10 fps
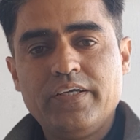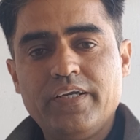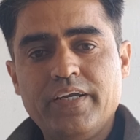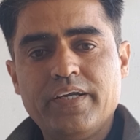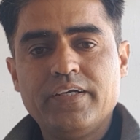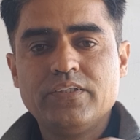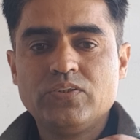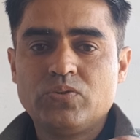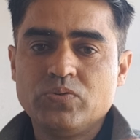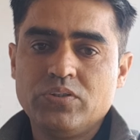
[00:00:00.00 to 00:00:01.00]
A
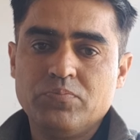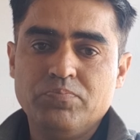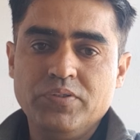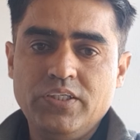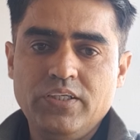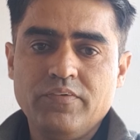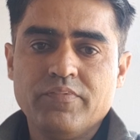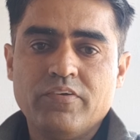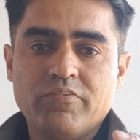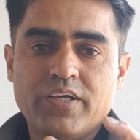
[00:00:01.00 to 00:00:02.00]
to the B,
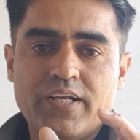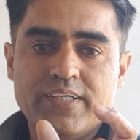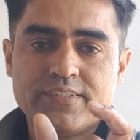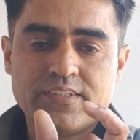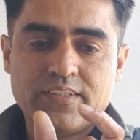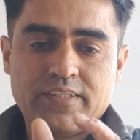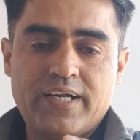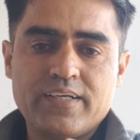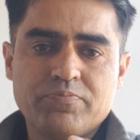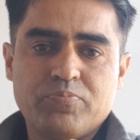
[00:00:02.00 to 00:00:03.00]
whereas
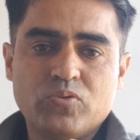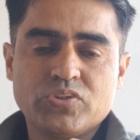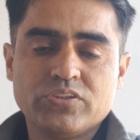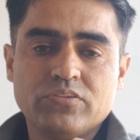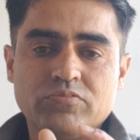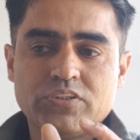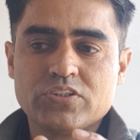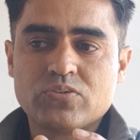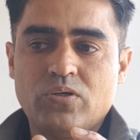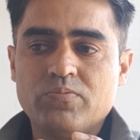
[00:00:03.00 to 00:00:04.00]
that portion which
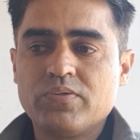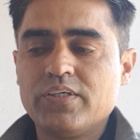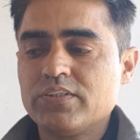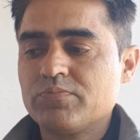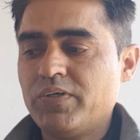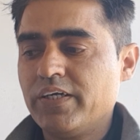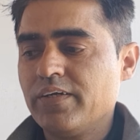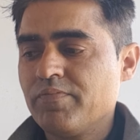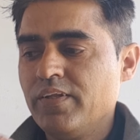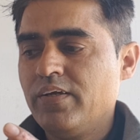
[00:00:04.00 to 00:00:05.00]
is stopped is
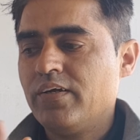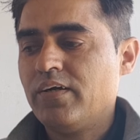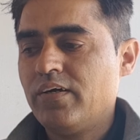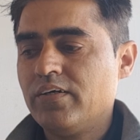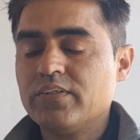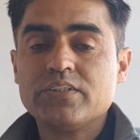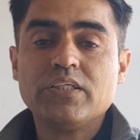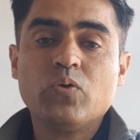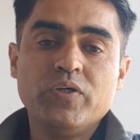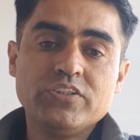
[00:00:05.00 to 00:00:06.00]
by the
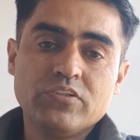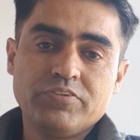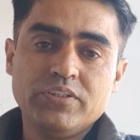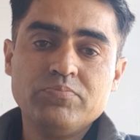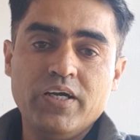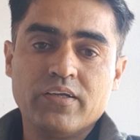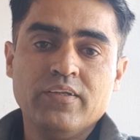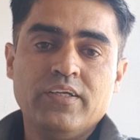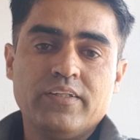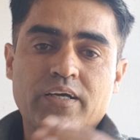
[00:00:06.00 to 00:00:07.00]
sequential feedback.
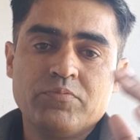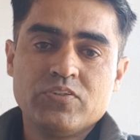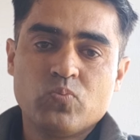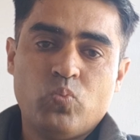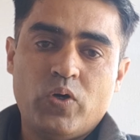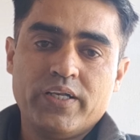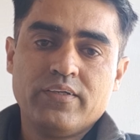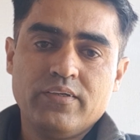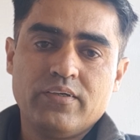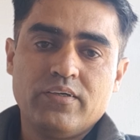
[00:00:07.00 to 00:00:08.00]
That means
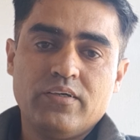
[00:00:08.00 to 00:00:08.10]
one